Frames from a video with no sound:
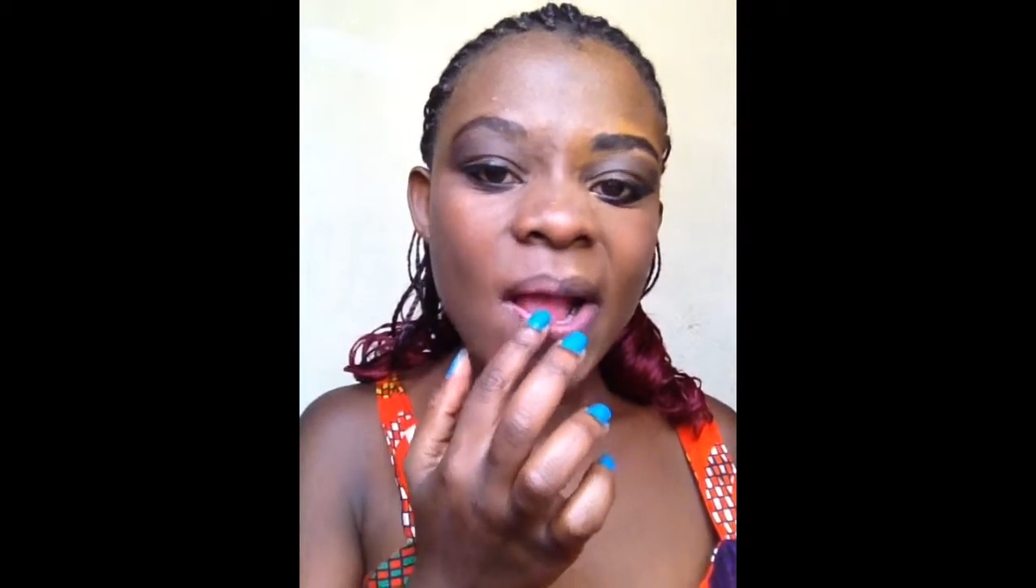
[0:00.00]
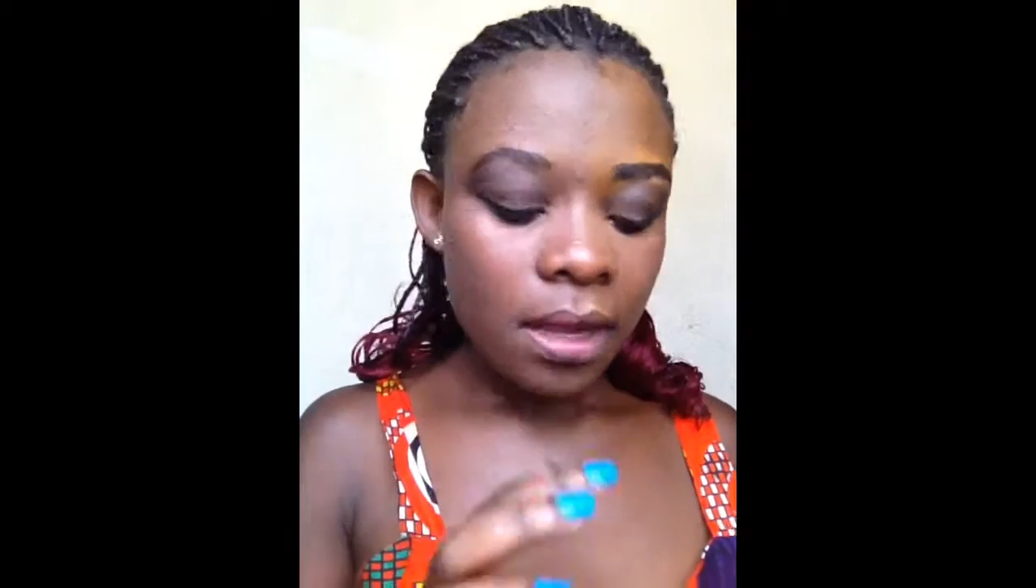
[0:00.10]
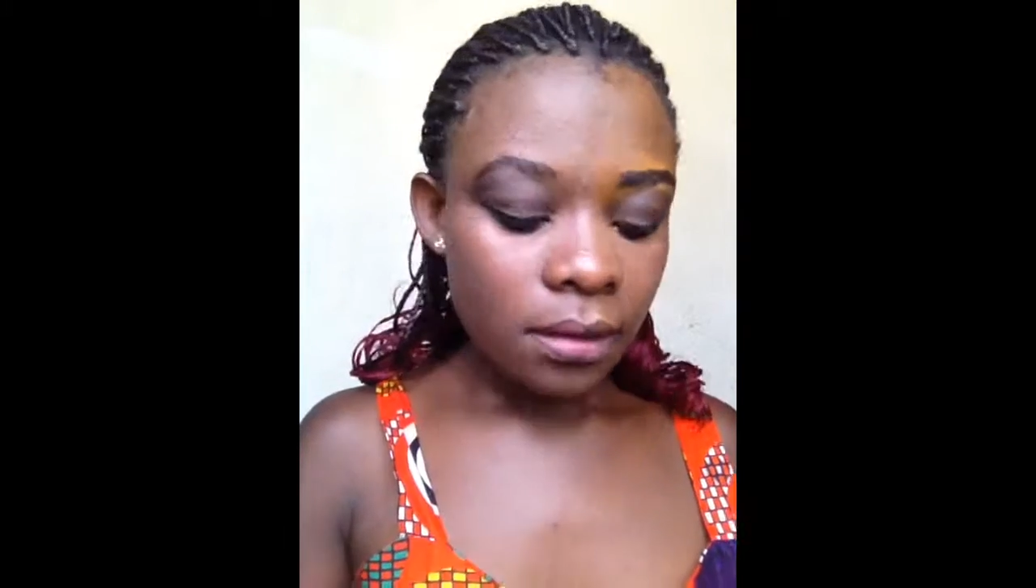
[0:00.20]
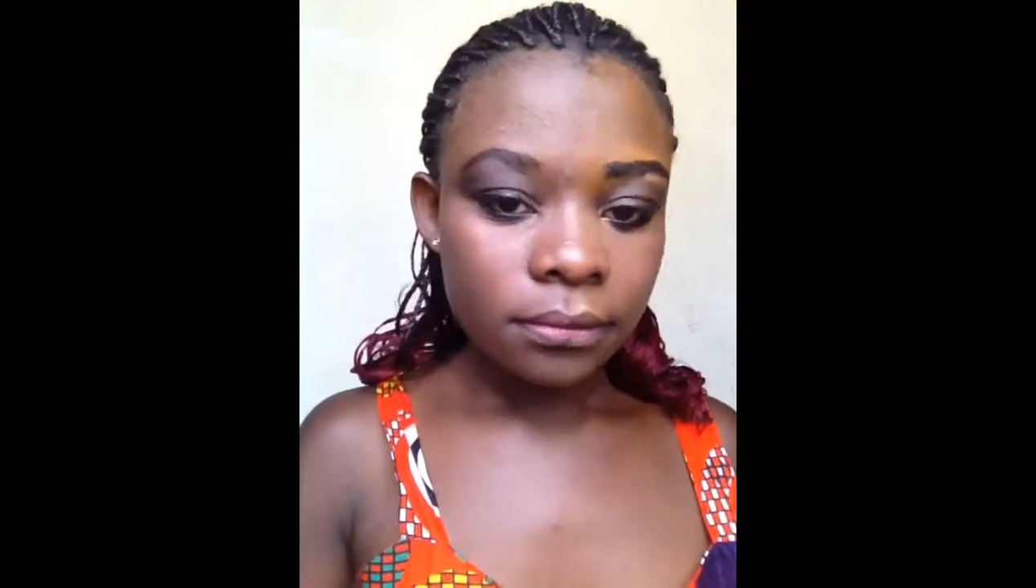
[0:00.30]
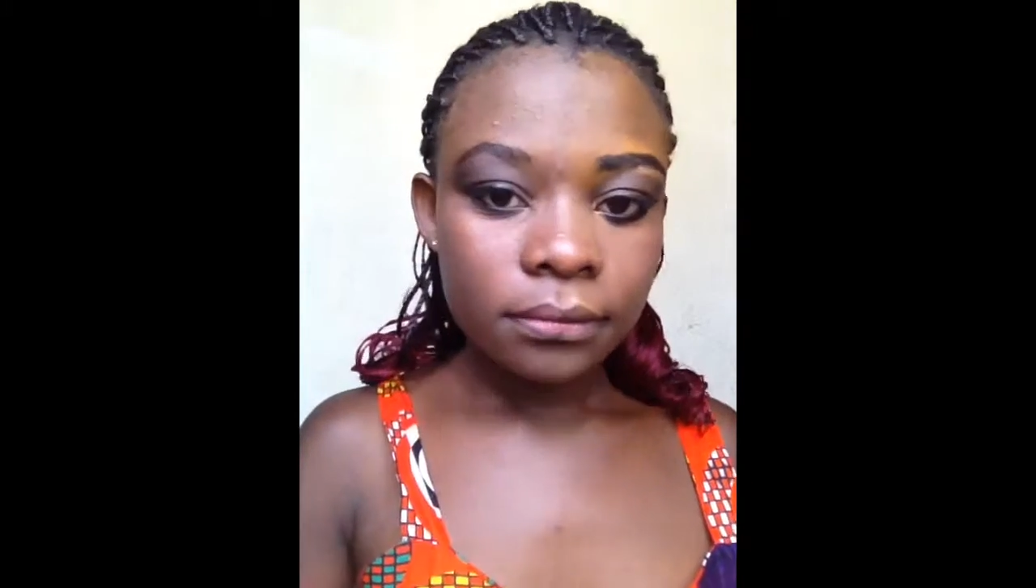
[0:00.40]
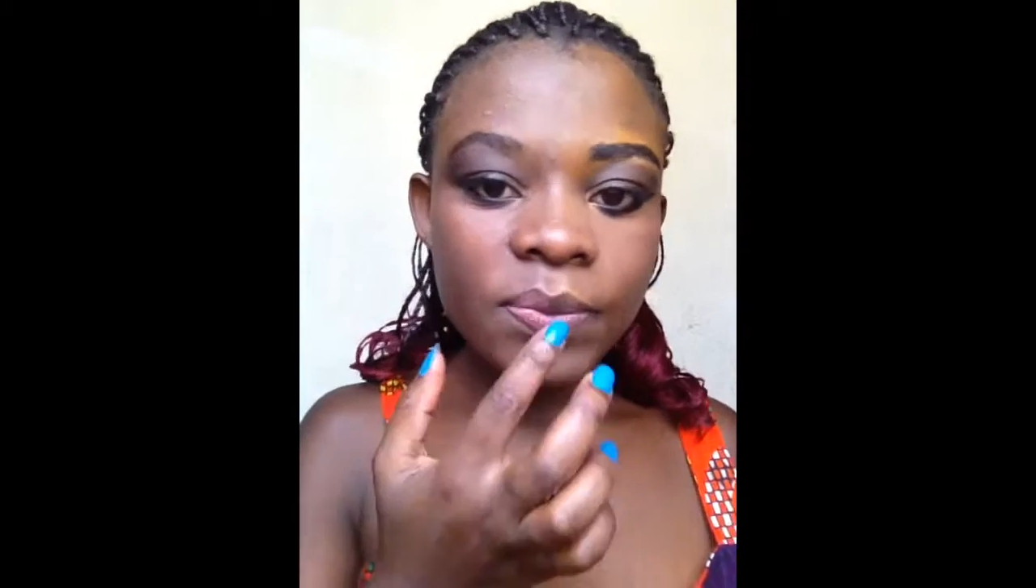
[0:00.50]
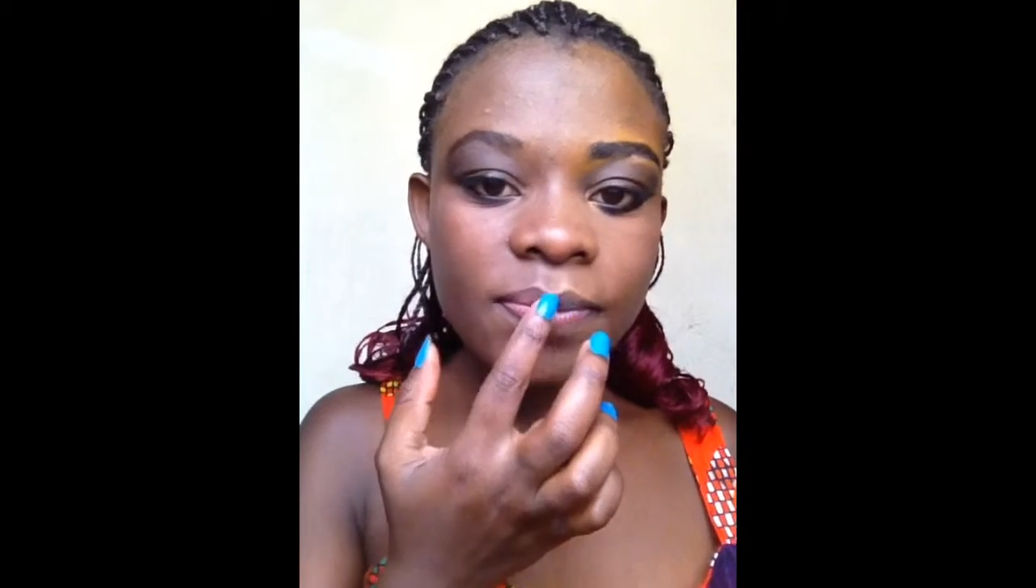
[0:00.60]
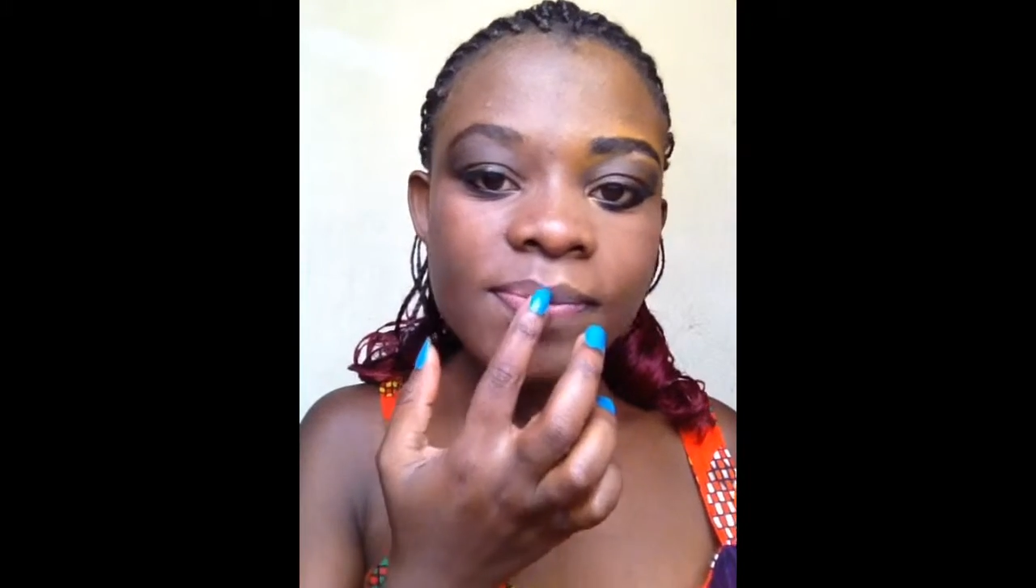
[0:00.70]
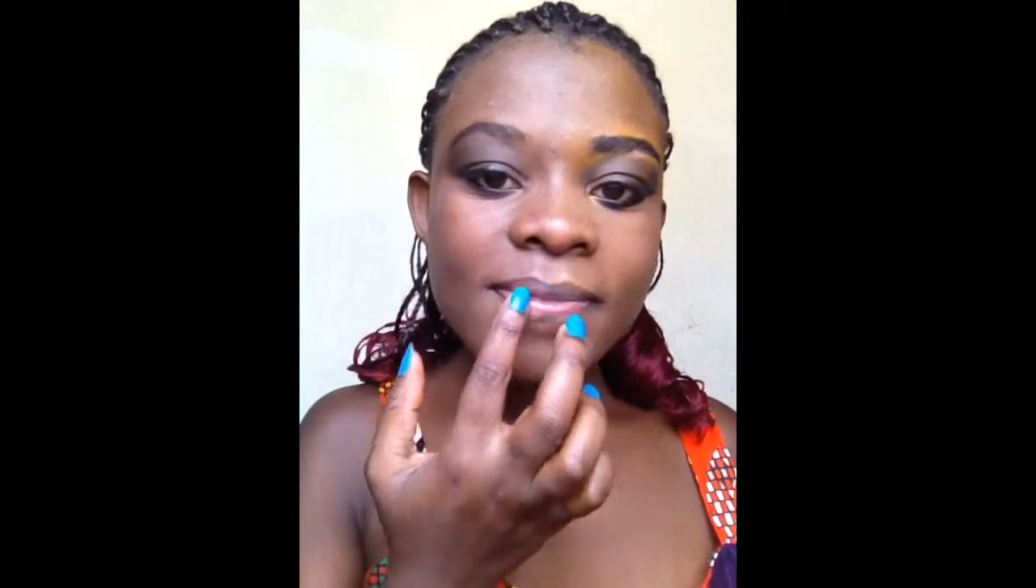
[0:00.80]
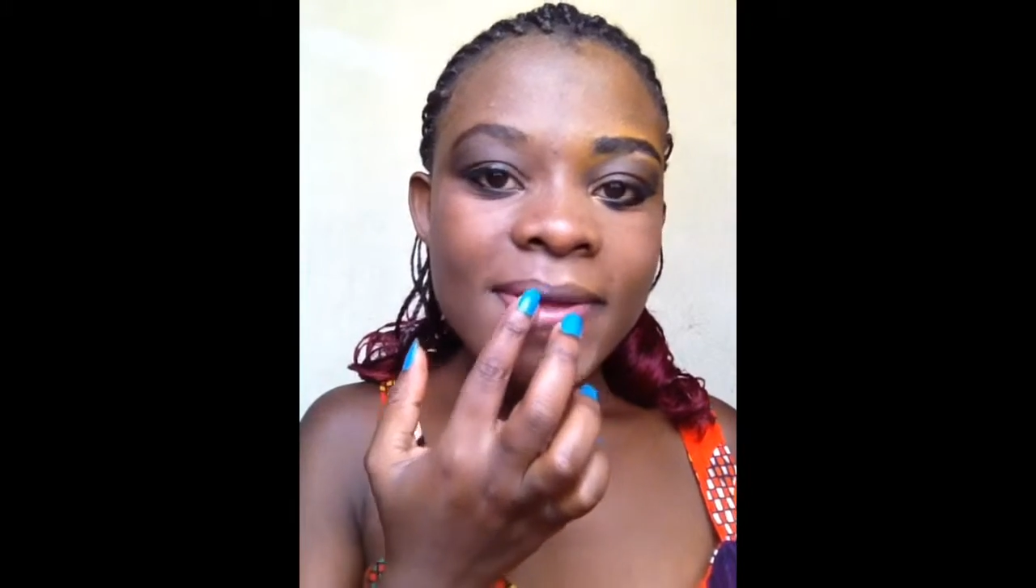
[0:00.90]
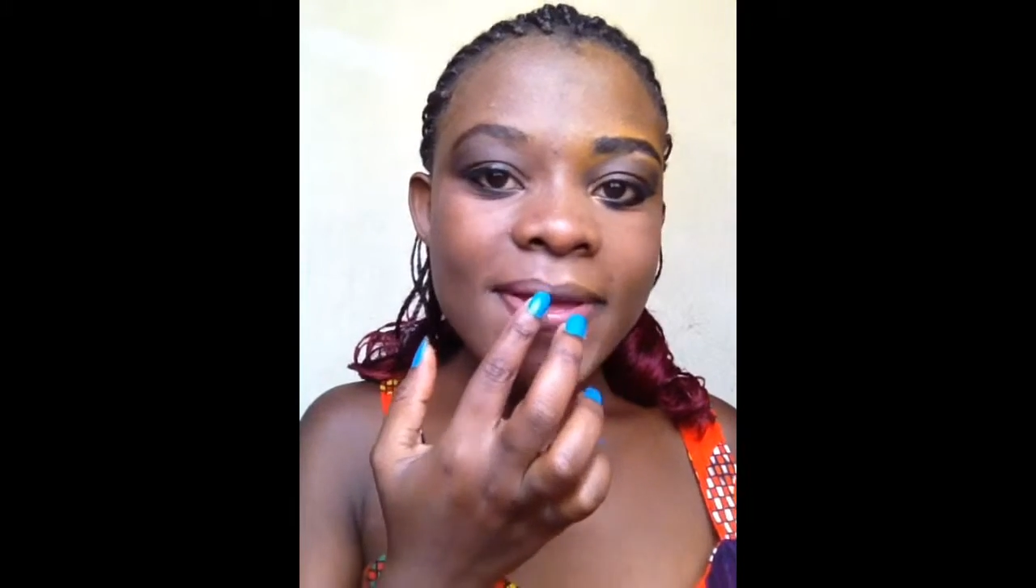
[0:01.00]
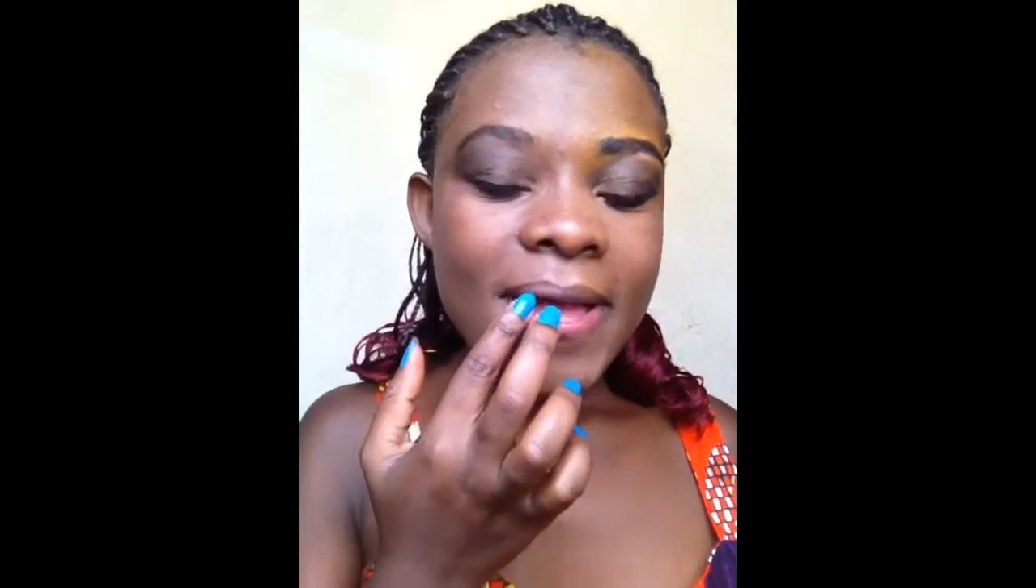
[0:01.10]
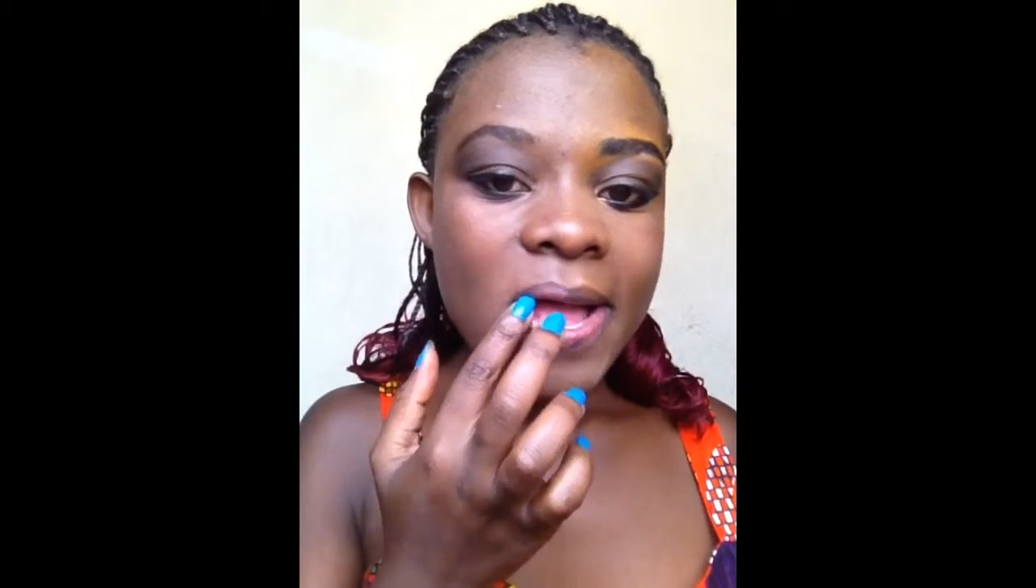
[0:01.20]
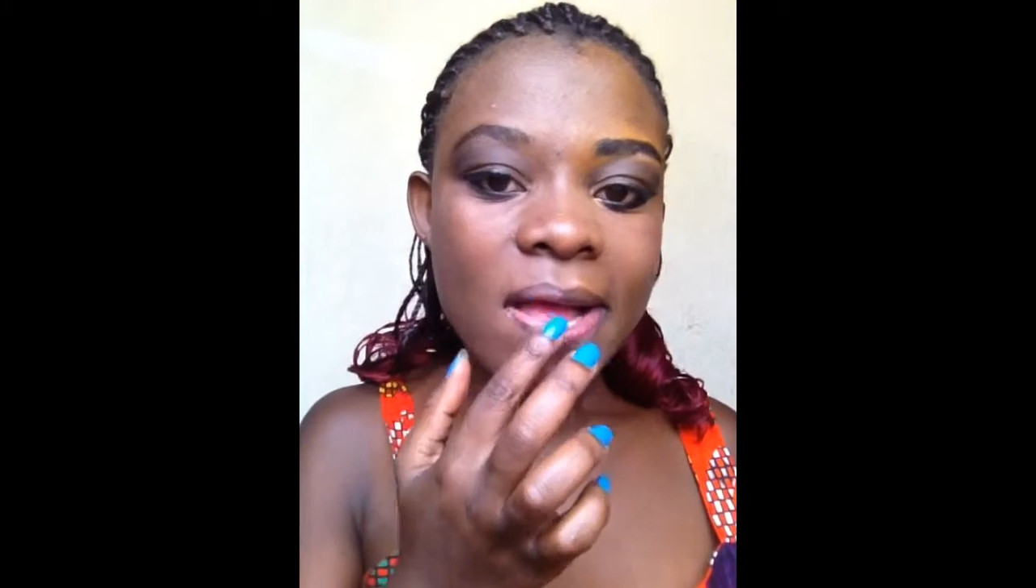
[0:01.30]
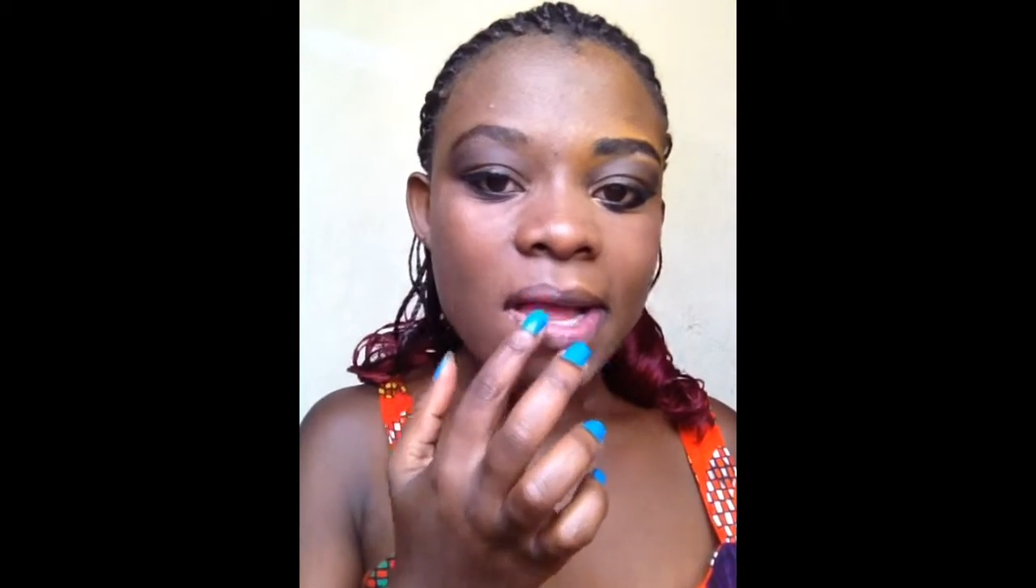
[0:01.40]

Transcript: very